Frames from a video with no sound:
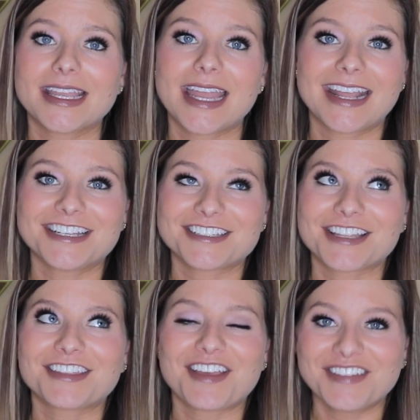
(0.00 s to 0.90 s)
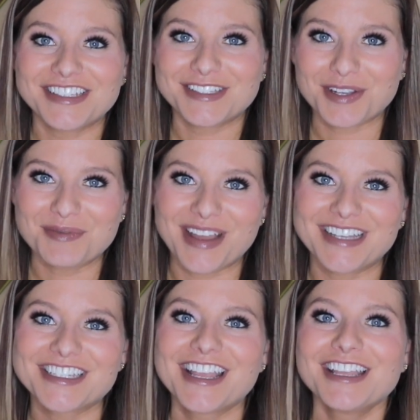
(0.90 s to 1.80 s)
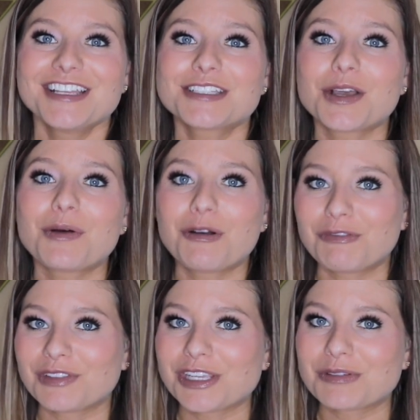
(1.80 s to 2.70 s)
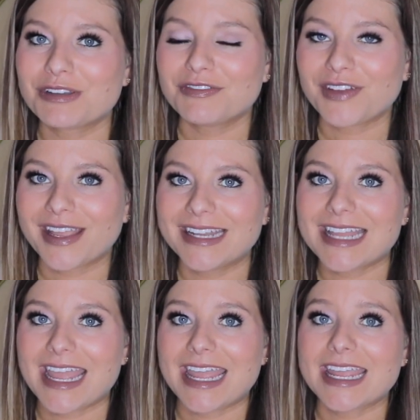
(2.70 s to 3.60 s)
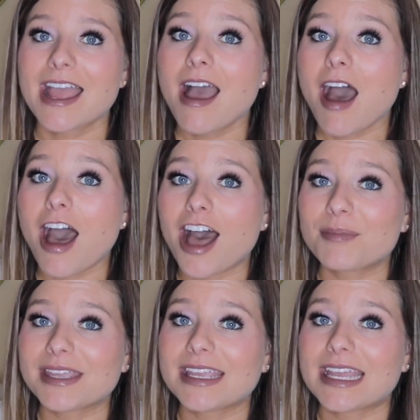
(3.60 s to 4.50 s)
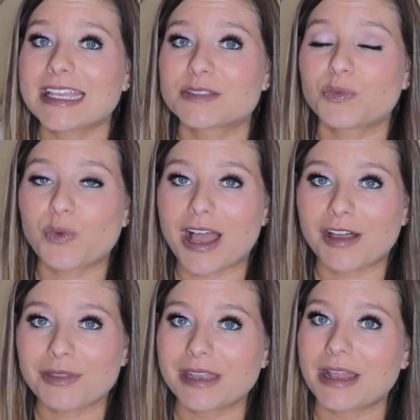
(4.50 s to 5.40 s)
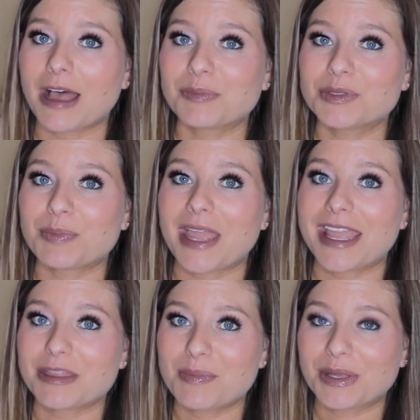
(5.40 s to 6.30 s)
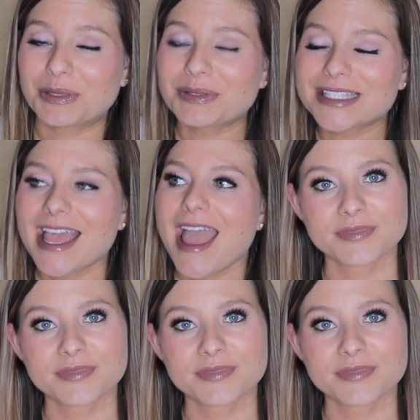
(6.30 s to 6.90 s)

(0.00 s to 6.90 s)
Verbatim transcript: gig, and I just love it so much. So hopefully you can find a hobby as well that helps pay the bills.